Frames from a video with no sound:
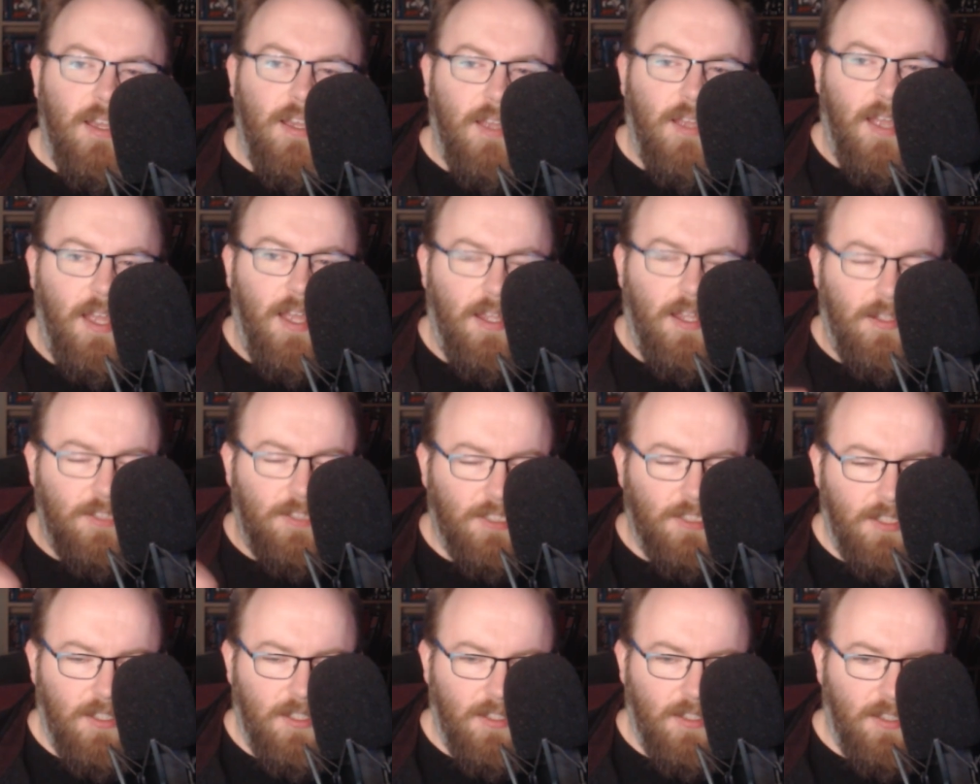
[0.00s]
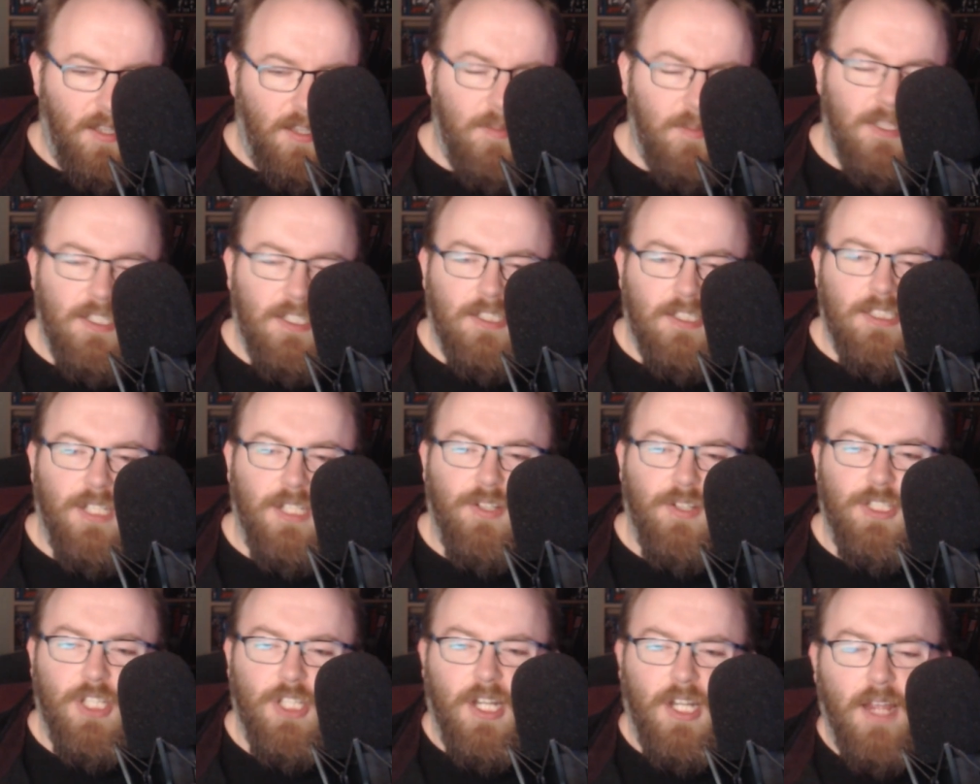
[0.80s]
There's a limited
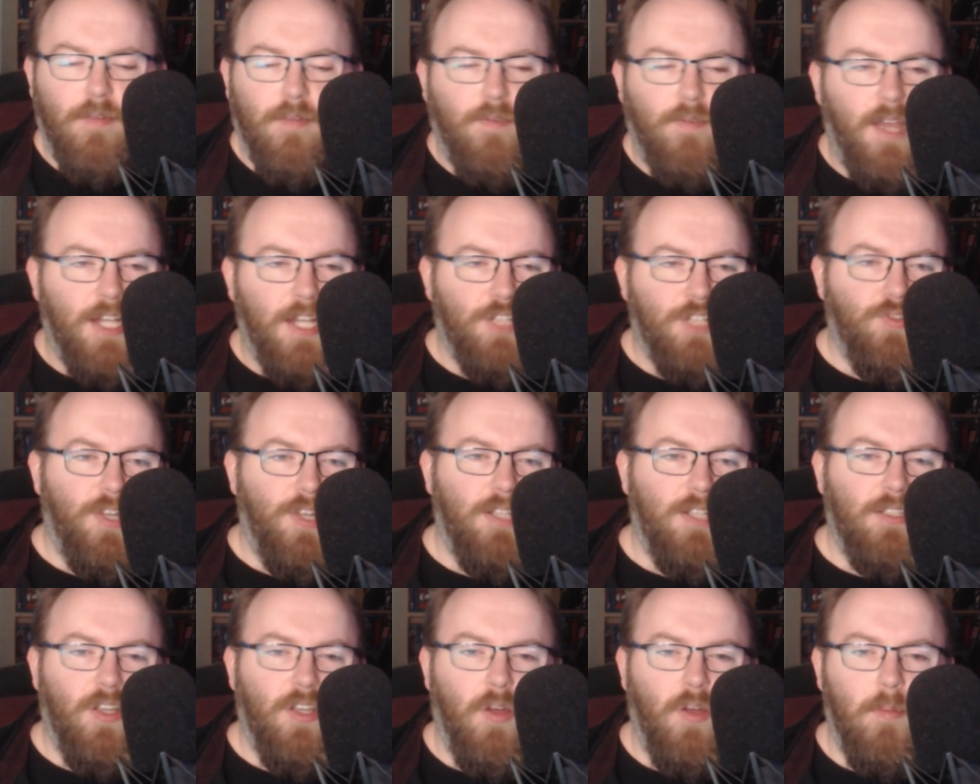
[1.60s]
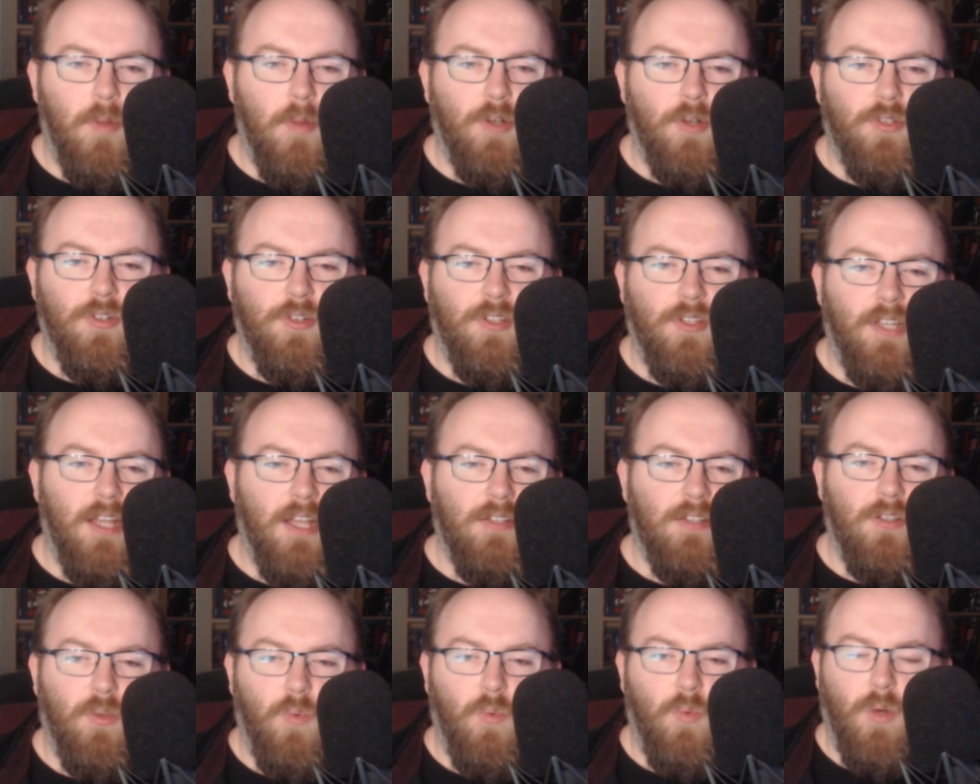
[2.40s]
series on FX right now, Murder at the End
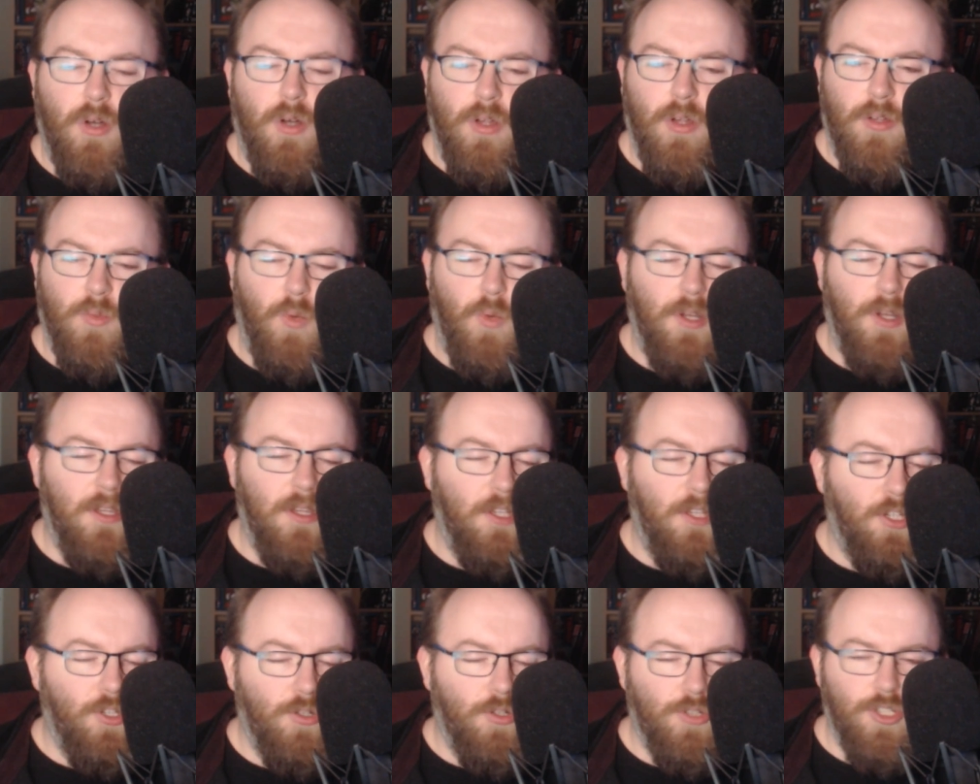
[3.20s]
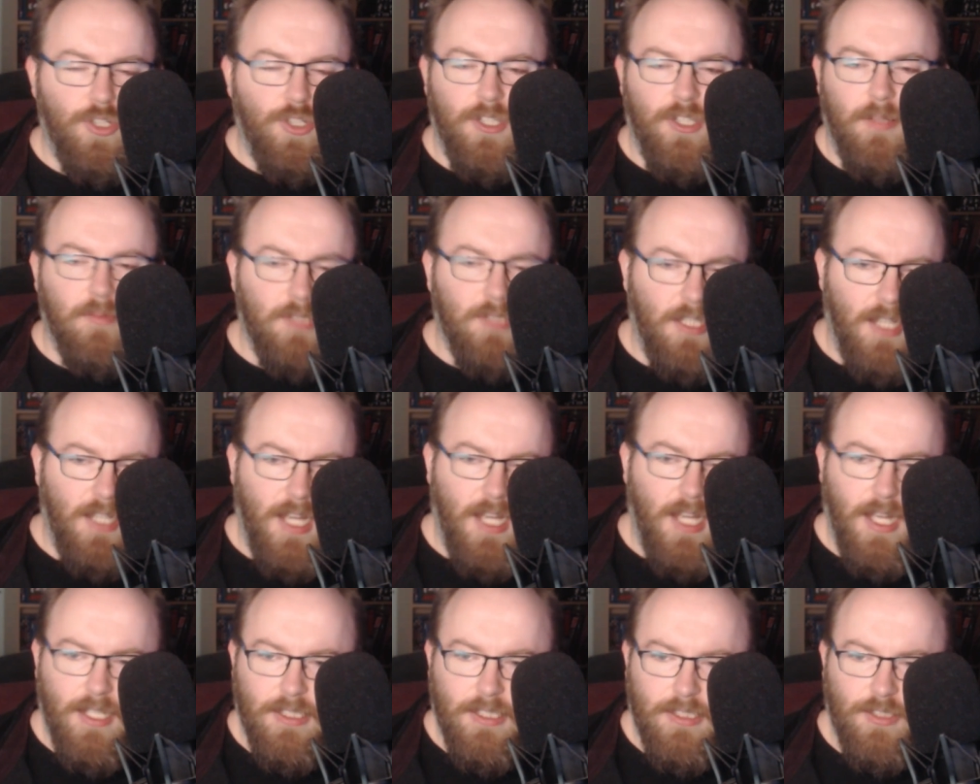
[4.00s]
of the World. One of the huge themes in
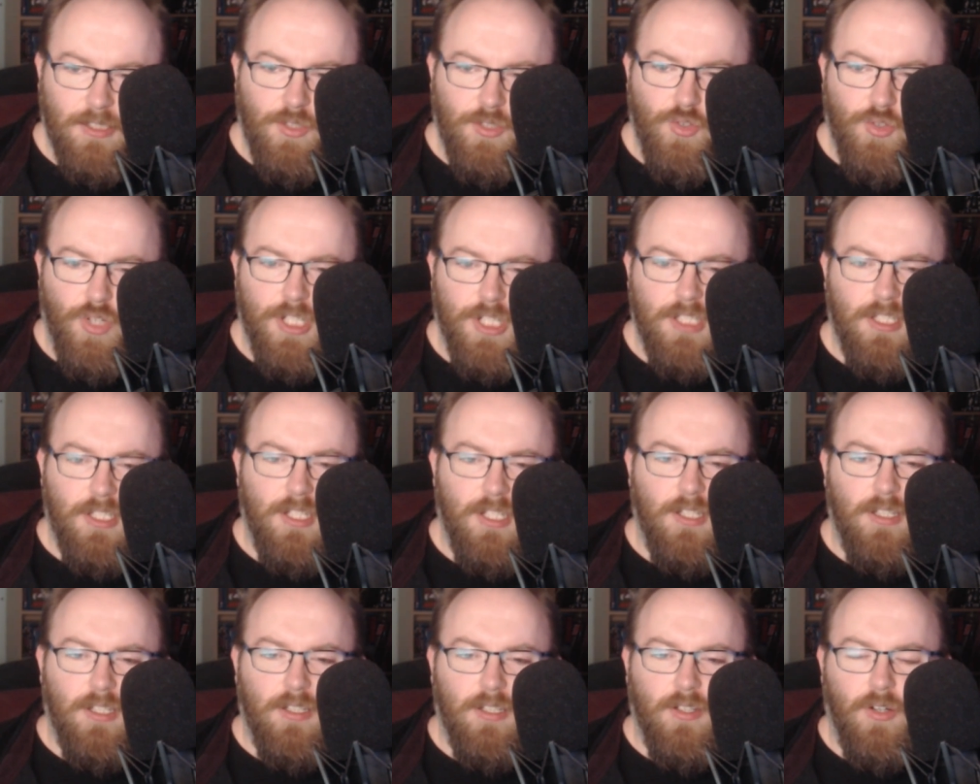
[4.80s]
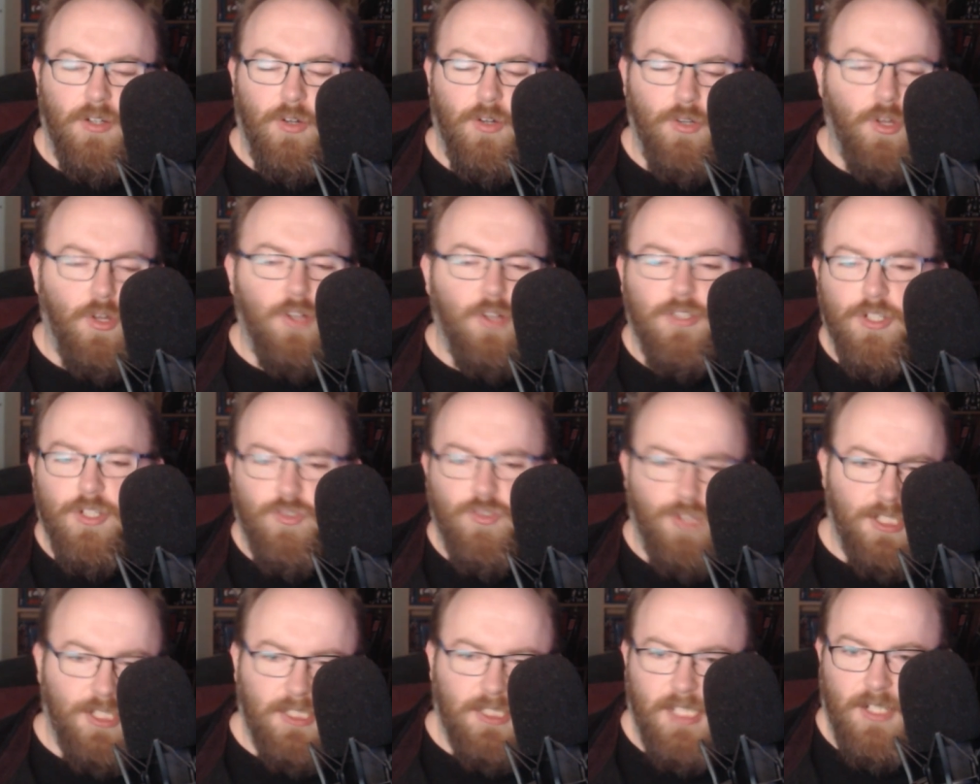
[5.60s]
that is trusting or not to
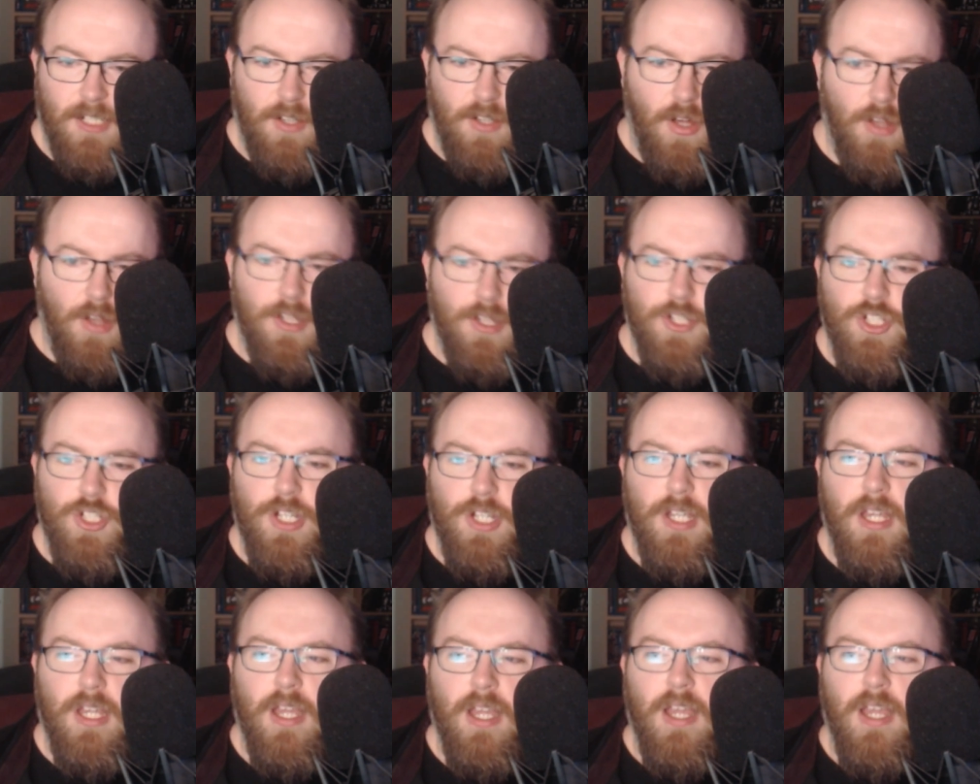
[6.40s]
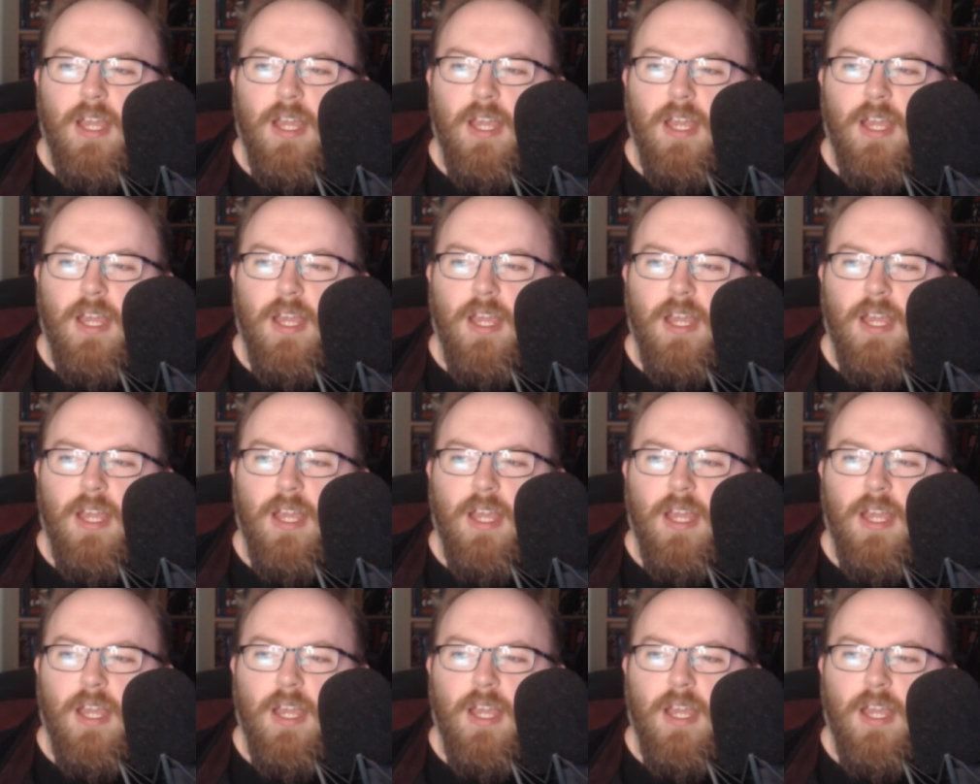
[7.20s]
trust technology.